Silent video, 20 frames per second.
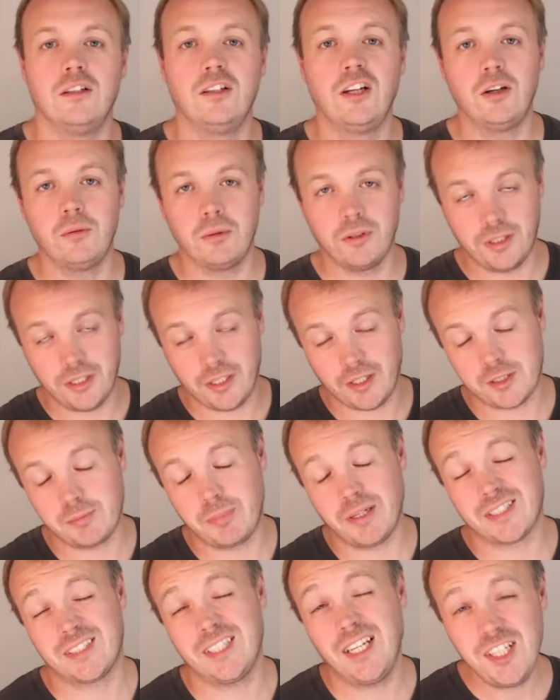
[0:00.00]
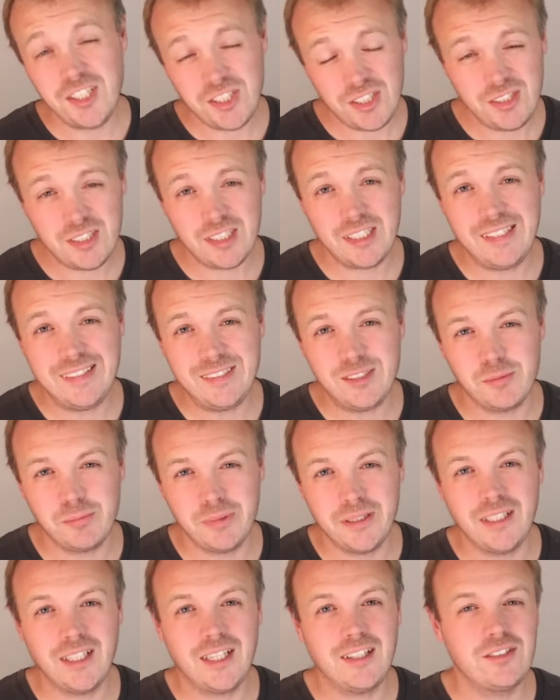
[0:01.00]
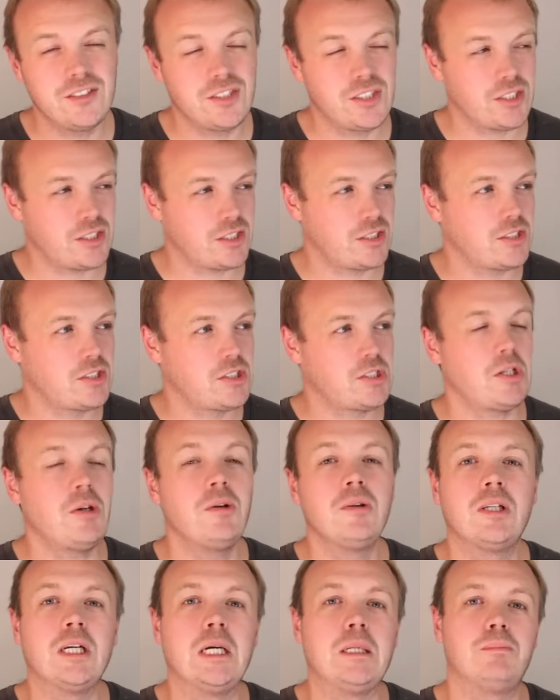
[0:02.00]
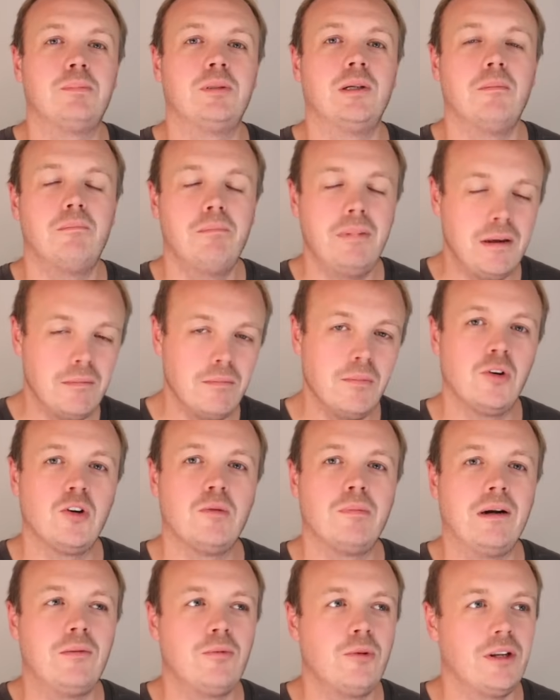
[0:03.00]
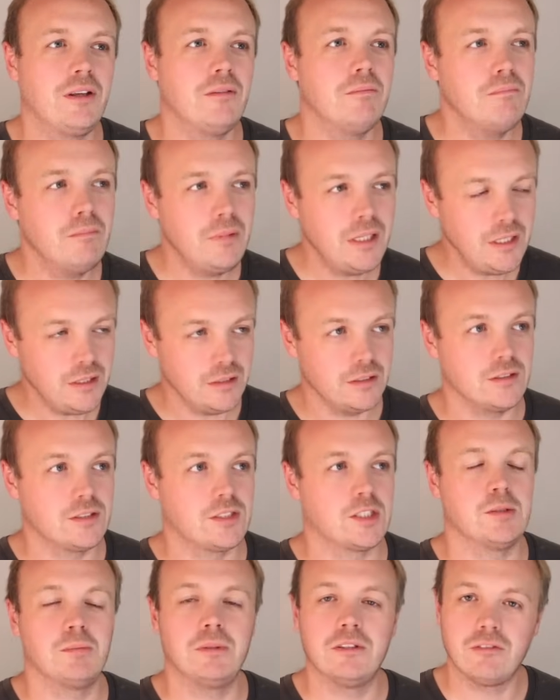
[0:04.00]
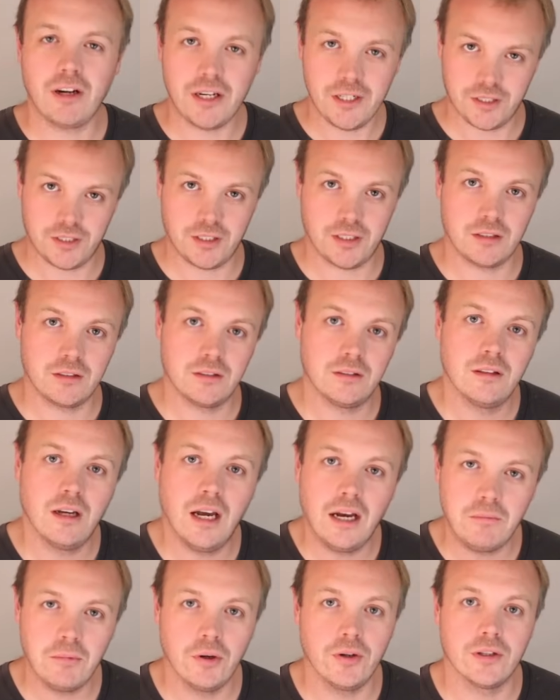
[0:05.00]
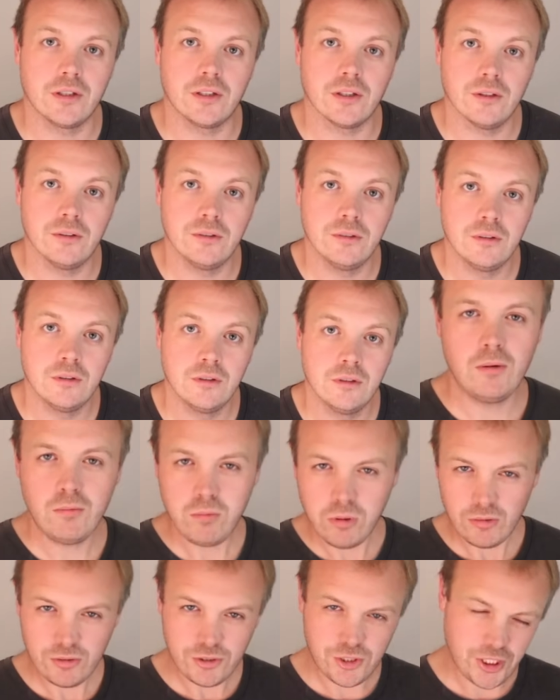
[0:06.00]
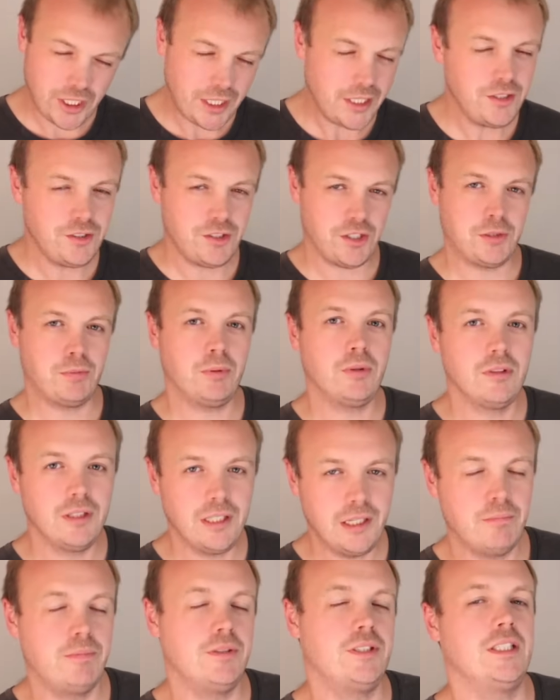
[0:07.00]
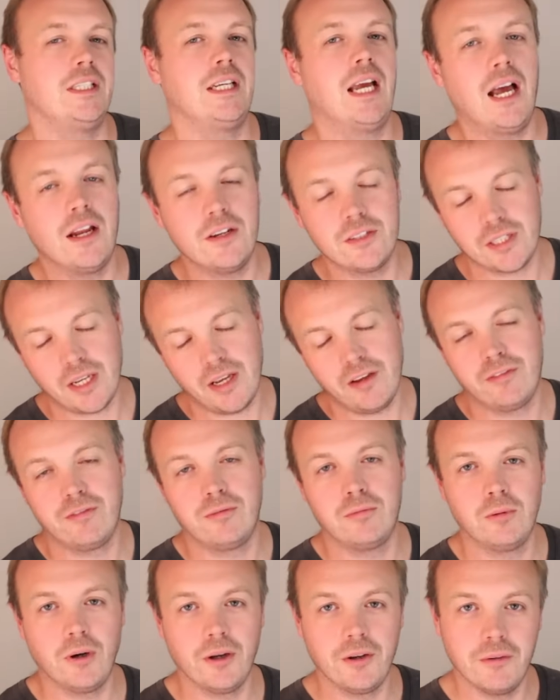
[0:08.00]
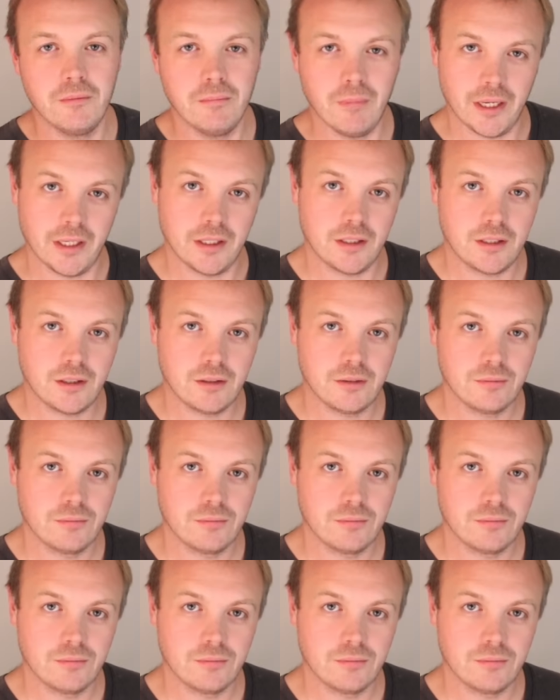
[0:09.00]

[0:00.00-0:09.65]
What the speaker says: Lower the expectations a little bit and just soak up a bit more about what it means to be racing at Monaco. But what changes will Liberty and F1 make?